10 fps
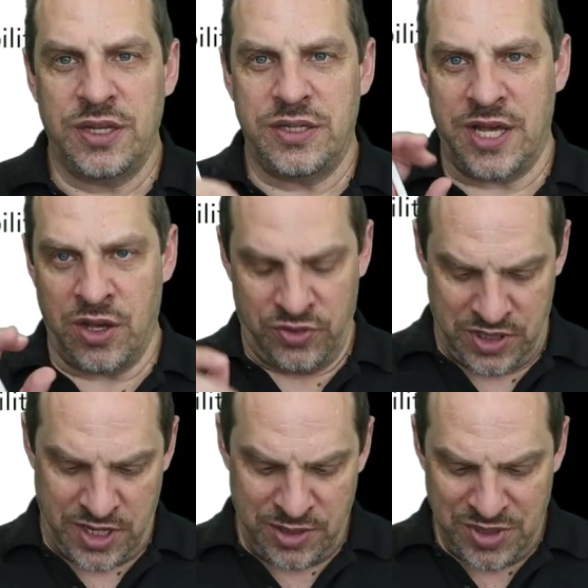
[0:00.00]
Now
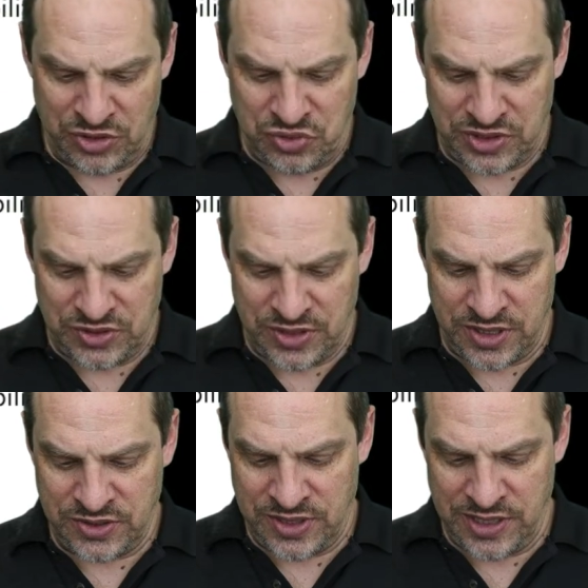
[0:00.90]
the A matrix
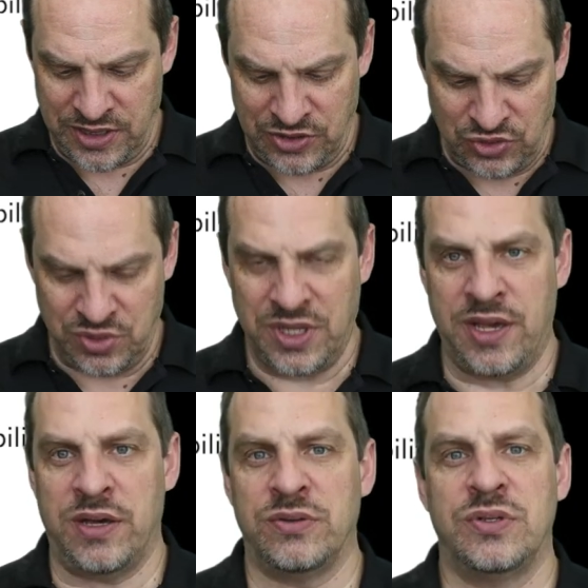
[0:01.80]
does take into
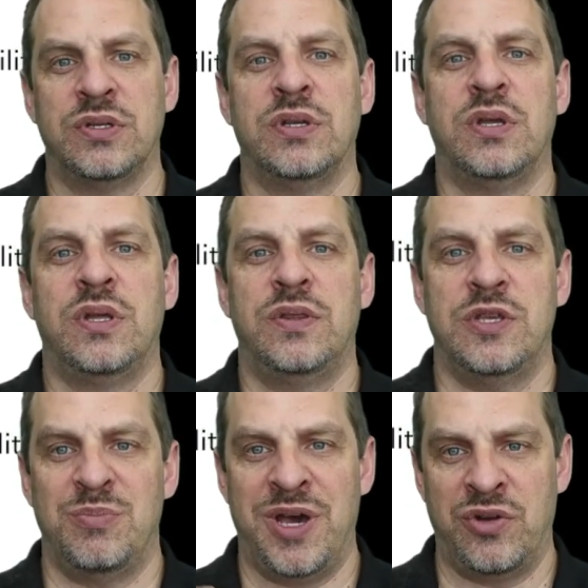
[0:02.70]
account
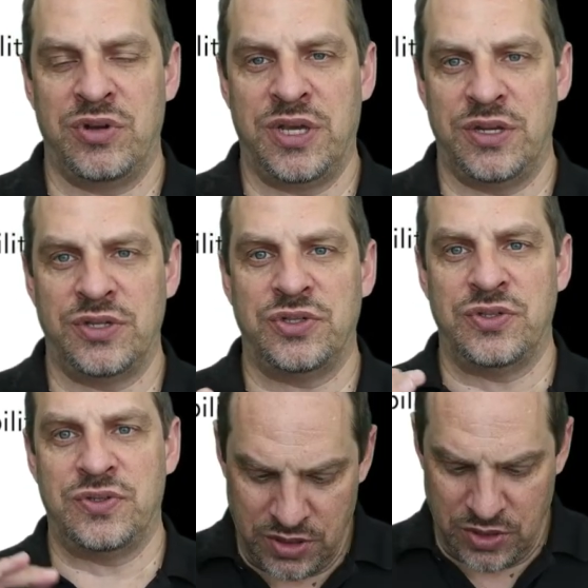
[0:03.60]
the boundary conditions.